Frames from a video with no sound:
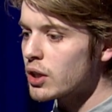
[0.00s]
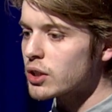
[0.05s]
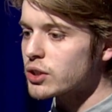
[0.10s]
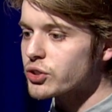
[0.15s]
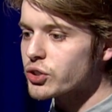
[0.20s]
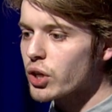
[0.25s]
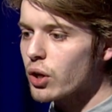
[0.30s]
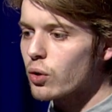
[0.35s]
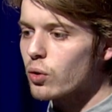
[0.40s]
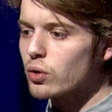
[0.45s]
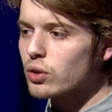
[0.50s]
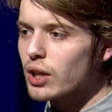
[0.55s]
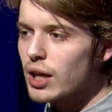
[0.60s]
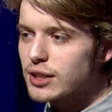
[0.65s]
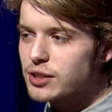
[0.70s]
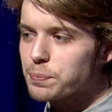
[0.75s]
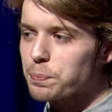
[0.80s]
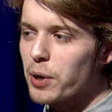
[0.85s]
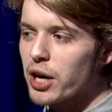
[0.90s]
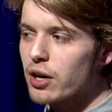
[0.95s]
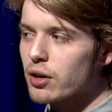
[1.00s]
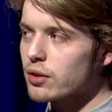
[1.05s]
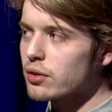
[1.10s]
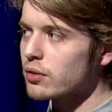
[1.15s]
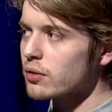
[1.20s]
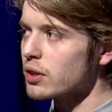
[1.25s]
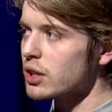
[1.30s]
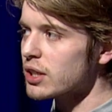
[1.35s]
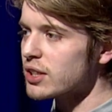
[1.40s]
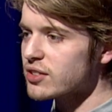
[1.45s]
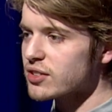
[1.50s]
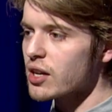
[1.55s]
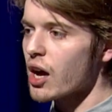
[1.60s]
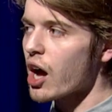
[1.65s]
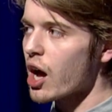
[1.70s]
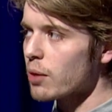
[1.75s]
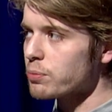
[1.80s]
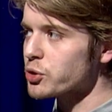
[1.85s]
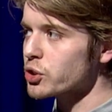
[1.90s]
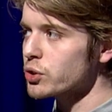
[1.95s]
So let's pair this
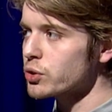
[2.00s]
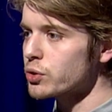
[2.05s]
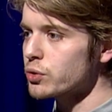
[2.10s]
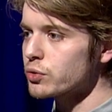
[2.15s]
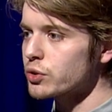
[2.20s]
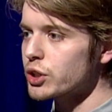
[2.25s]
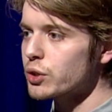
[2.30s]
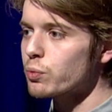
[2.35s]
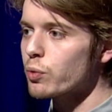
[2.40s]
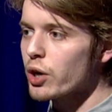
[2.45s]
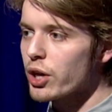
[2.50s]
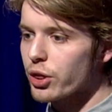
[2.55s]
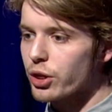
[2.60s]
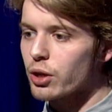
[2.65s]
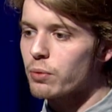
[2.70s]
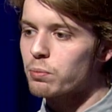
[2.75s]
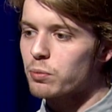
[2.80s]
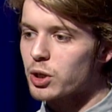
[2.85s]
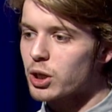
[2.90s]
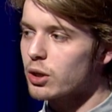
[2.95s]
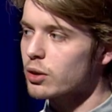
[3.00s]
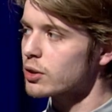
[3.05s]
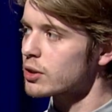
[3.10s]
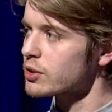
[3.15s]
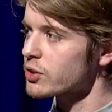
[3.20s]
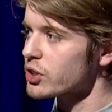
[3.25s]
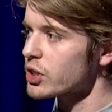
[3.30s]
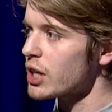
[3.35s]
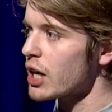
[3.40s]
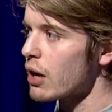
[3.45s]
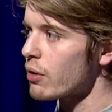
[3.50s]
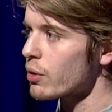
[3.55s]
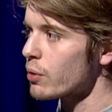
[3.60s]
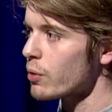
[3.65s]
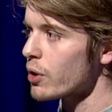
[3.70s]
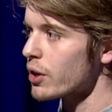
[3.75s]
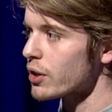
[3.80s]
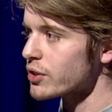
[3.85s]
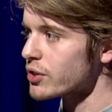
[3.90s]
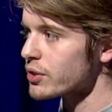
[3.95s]
Hopsalutely with a meal and see how it
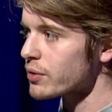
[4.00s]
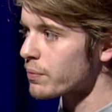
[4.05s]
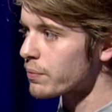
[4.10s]
works.